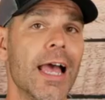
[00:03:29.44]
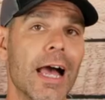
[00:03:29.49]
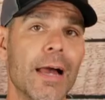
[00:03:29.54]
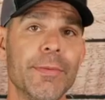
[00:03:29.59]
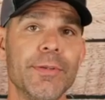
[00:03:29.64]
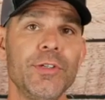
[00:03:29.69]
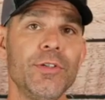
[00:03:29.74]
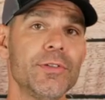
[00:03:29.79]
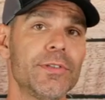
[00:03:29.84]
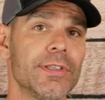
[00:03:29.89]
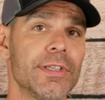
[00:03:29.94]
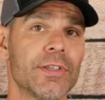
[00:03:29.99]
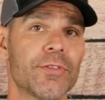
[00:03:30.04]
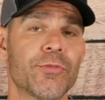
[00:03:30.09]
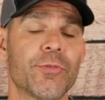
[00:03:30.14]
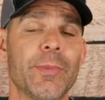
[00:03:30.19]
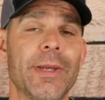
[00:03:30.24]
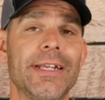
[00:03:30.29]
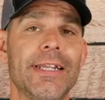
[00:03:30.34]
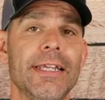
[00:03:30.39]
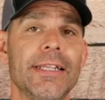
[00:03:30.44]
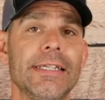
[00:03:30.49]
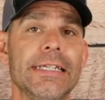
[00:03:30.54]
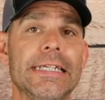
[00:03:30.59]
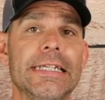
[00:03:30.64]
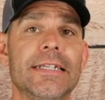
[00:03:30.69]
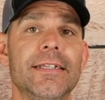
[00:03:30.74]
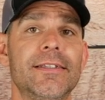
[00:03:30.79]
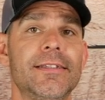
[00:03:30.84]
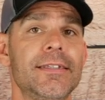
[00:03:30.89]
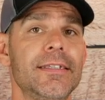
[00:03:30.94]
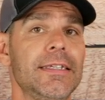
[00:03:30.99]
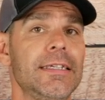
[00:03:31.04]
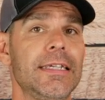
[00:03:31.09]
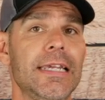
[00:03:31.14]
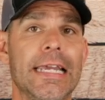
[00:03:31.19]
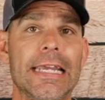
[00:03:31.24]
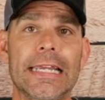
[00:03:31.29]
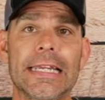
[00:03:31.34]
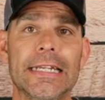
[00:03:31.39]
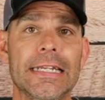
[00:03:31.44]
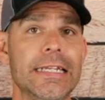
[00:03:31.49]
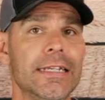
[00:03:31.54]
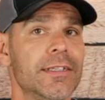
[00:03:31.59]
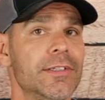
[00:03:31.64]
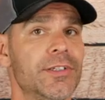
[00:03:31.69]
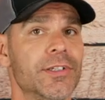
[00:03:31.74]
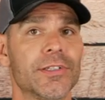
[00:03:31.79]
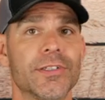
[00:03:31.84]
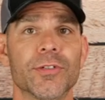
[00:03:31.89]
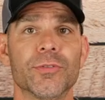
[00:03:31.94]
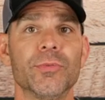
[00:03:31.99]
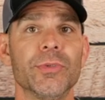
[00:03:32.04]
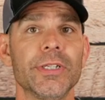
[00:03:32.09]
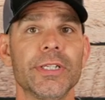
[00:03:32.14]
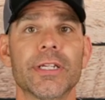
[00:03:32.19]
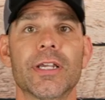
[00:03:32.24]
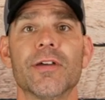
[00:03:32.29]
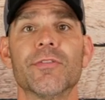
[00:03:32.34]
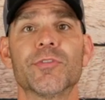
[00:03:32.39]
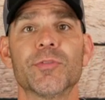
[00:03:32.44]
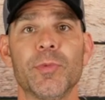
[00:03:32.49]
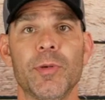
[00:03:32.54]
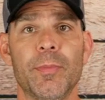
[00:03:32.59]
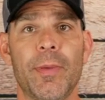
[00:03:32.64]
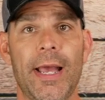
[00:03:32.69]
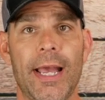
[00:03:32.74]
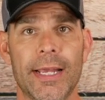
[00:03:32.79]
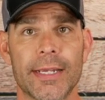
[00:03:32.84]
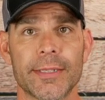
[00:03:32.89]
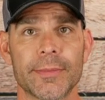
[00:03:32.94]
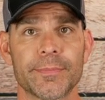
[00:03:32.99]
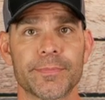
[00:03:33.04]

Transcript: I've been using this for my daily EDC and it is just a really comfortable pack.